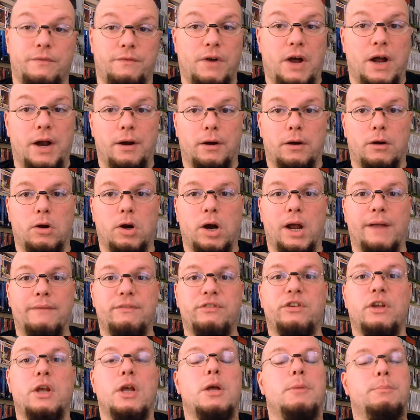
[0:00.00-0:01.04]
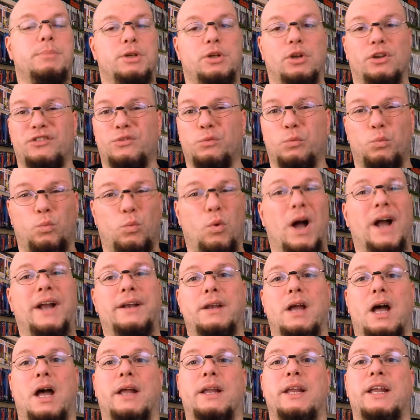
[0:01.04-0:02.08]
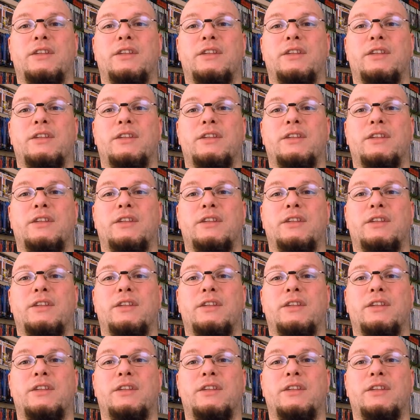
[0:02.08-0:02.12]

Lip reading: Firecrafts, because why not?